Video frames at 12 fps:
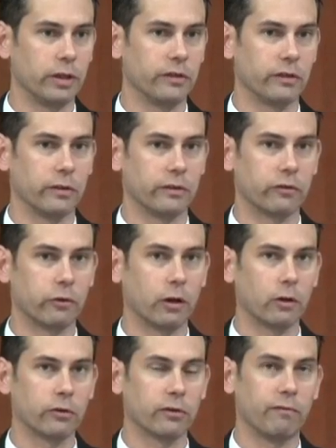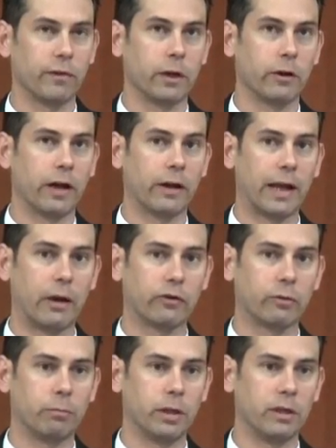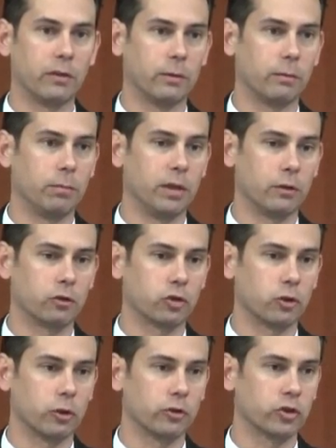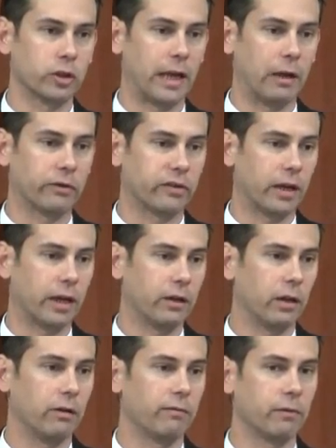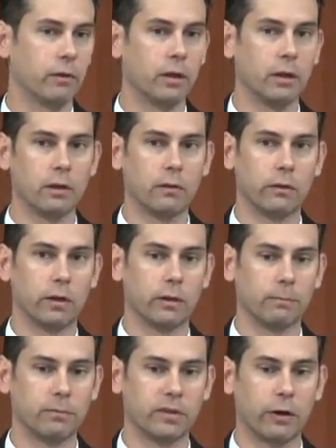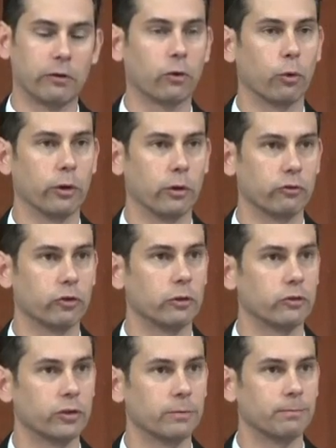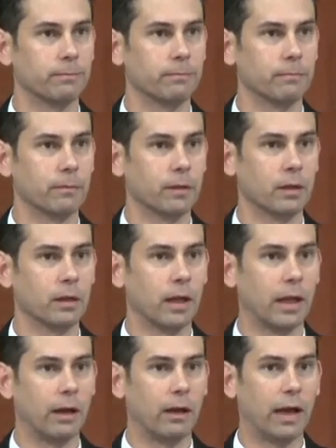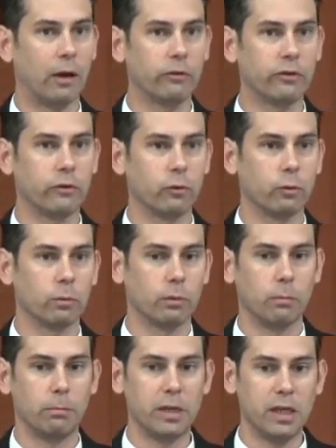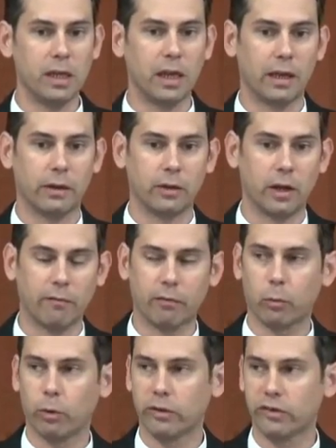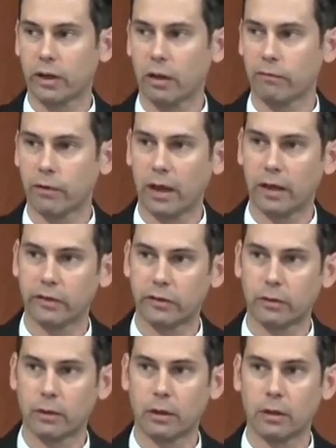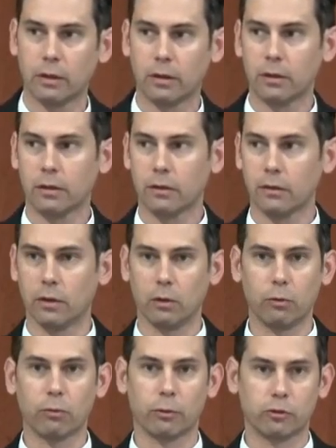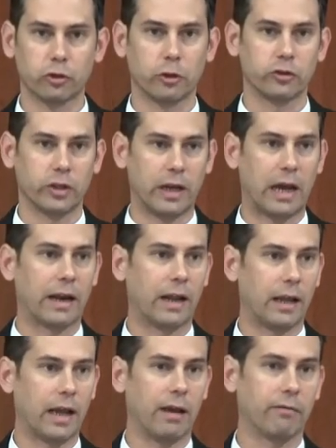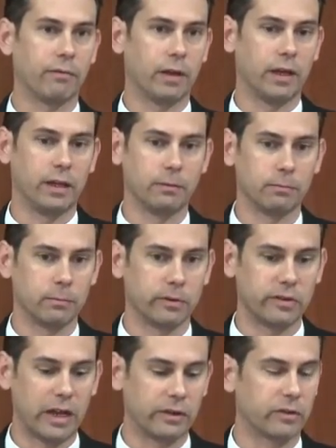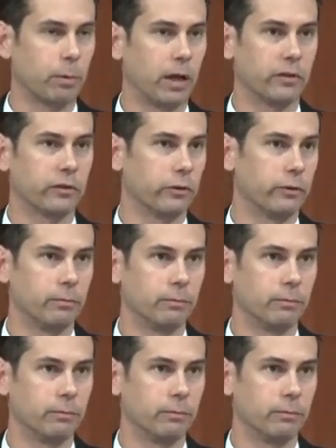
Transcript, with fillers: is the struggle to figure out how to be be the church outside of the territorial church, how, how to be and govern oneself as the Lutheran Church and not have a state-sponsored,